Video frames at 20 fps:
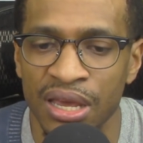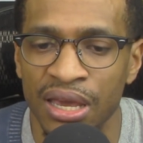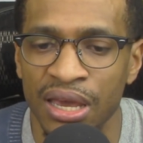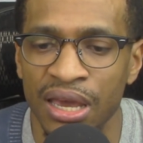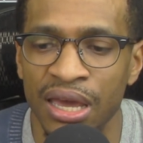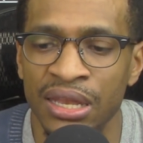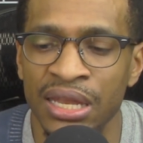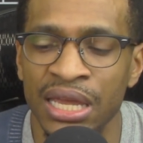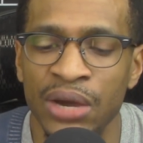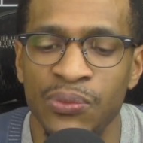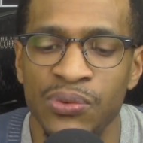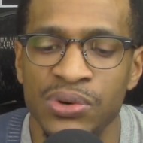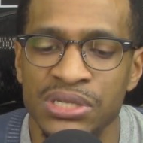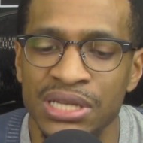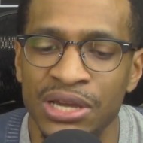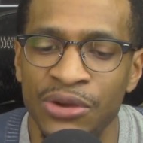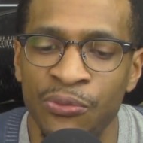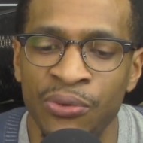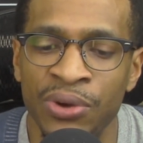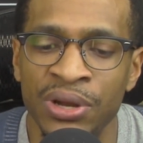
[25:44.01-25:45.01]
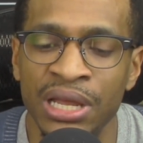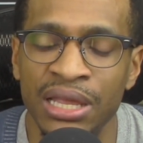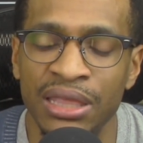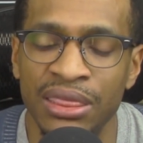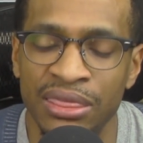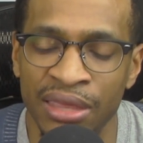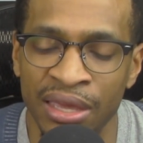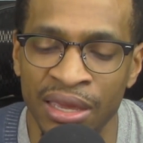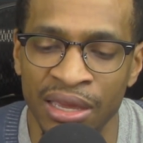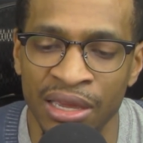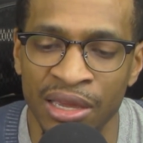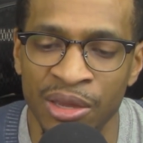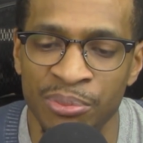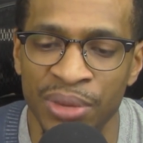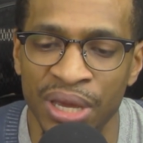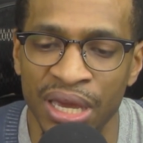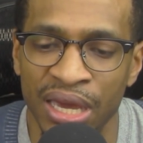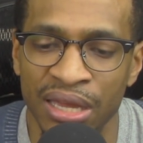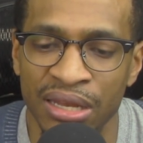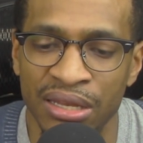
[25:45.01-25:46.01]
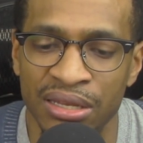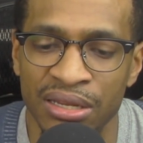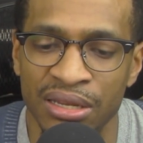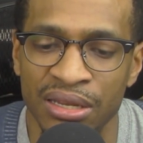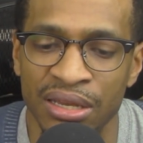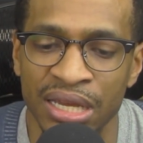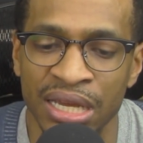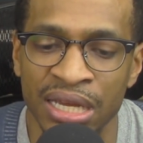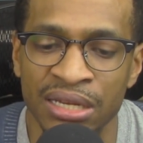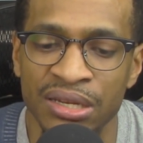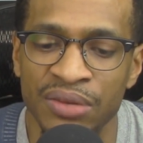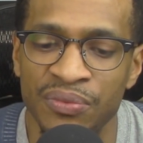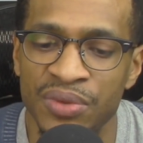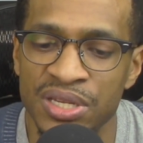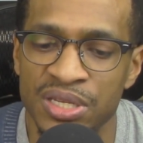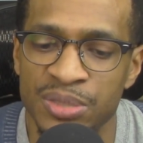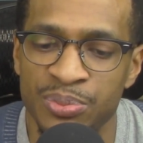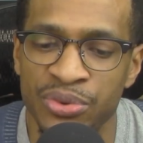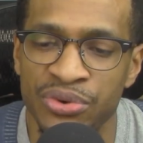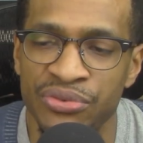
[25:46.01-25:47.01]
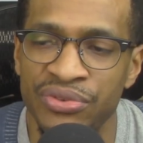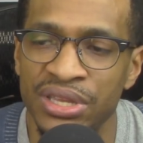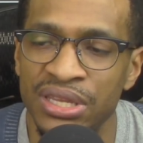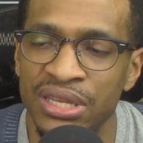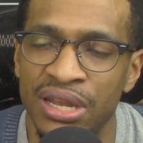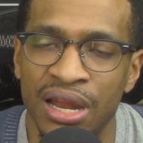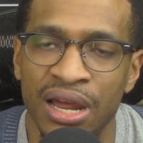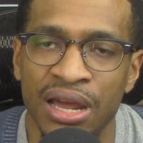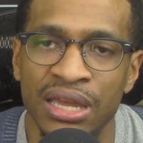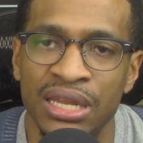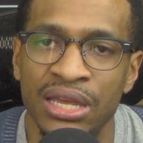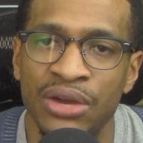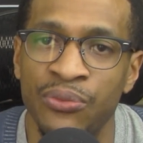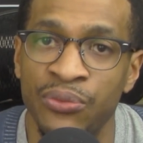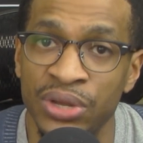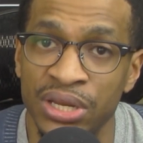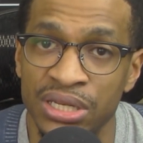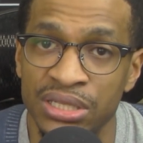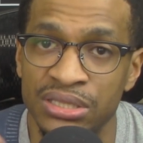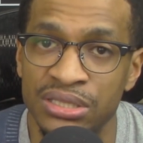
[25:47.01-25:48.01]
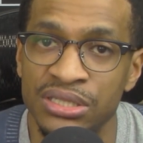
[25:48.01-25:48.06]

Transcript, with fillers: And that was a running theme at the end of this movie that I, that really,